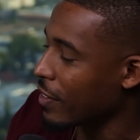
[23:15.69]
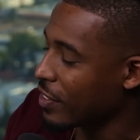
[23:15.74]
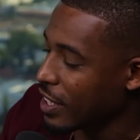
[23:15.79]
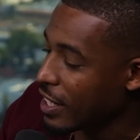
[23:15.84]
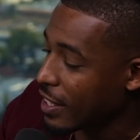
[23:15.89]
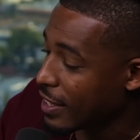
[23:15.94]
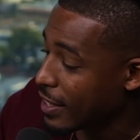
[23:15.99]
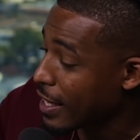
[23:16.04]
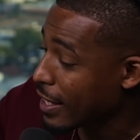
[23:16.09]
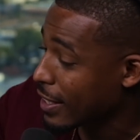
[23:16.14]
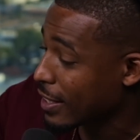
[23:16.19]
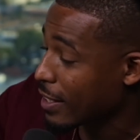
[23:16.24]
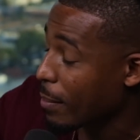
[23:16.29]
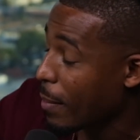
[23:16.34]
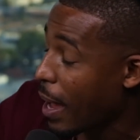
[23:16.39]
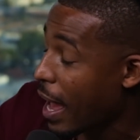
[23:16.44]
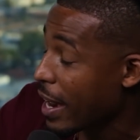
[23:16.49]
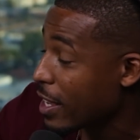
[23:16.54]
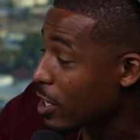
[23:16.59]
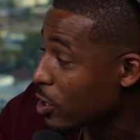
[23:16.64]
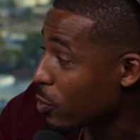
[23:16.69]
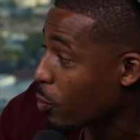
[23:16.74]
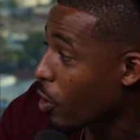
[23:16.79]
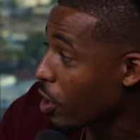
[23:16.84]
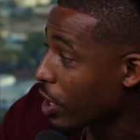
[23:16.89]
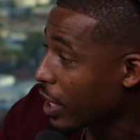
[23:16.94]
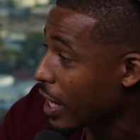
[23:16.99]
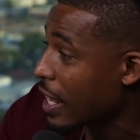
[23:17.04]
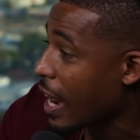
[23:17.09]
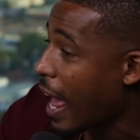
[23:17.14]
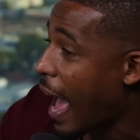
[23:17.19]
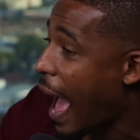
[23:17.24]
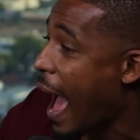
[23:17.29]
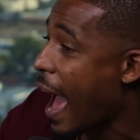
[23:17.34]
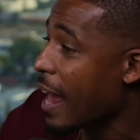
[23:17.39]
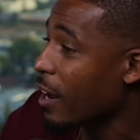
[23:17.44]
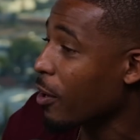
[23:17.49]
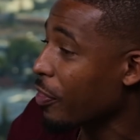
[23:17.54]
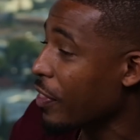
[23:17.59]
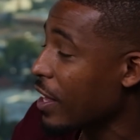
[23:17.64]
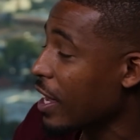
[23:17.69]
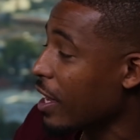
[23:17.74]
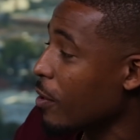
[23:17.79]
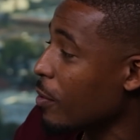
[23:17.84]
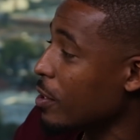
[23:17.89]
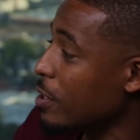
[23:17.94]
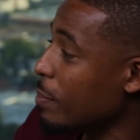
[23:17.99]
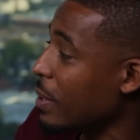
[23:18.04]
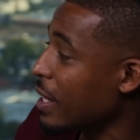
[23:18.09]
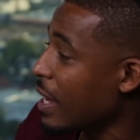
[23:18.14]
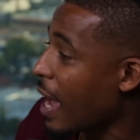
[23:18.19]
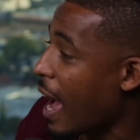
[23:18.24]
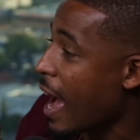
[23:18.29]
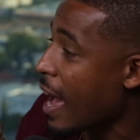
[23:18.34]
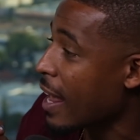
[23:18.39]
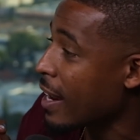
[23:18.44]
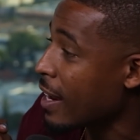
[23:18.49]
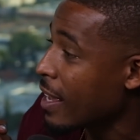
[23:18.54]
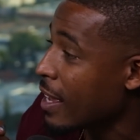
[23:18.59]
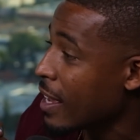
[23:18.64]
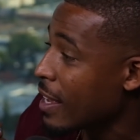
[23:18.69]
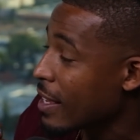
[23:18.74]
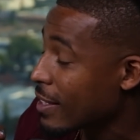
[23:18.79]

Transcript: If she thinks somebody is working, I don't think it was beyond